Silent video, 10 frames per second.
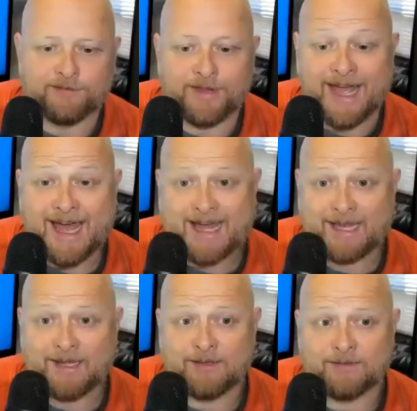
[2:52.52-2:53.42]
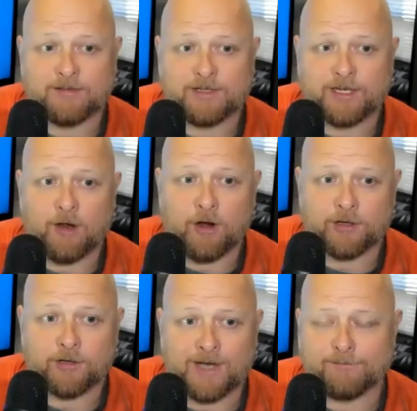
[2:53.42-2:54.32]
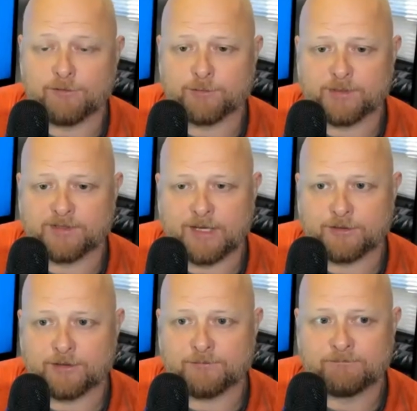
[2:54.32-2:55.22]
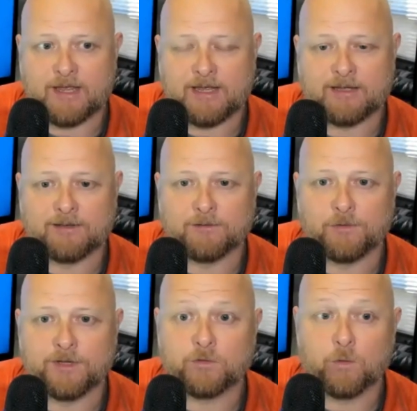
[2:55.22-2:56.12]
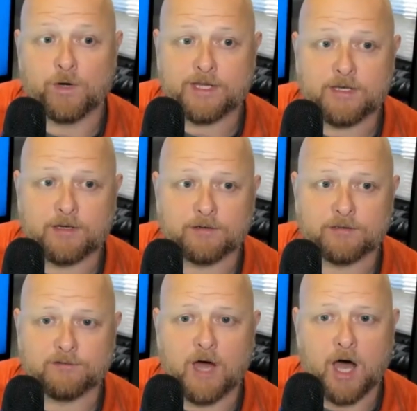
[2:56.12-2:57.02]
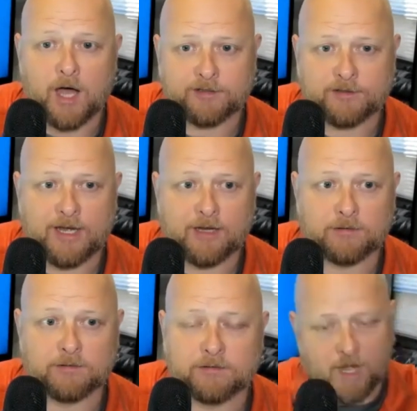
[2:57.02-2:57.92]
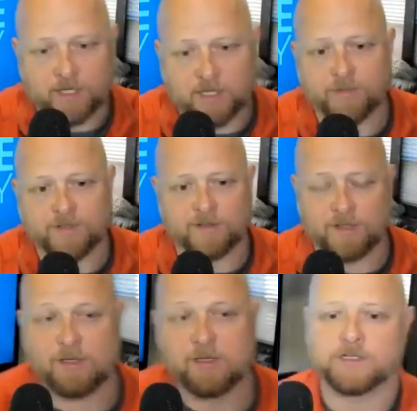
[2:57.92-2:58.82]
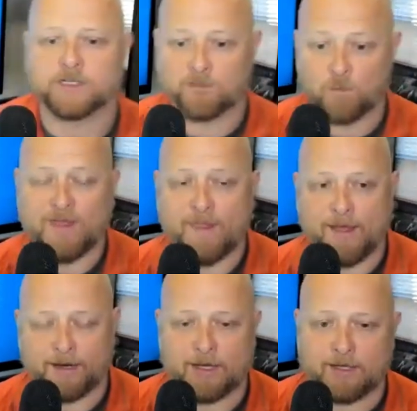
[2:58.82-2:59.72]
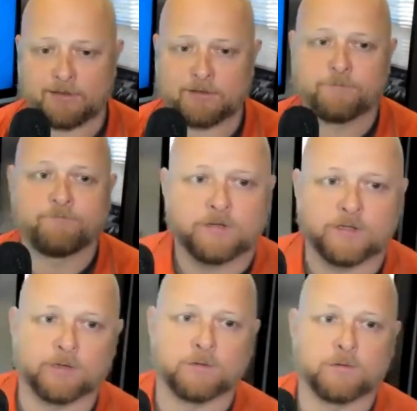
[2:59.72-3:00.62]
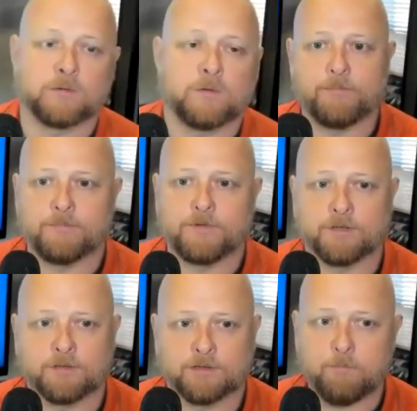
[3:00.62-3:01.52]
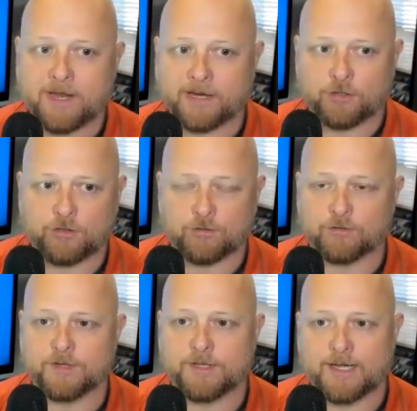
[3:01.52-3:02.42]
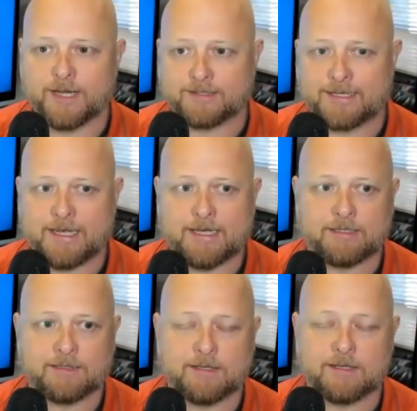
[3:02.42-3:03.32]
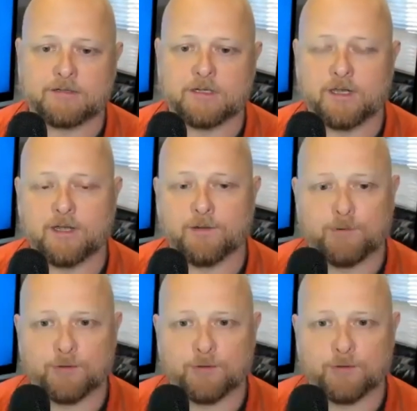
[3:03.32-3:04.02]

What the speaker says: if they had, she could argue adverse possession. And with 20 years of hostile occupancy, she could win that case. So just to make sure that that's the case, that she can't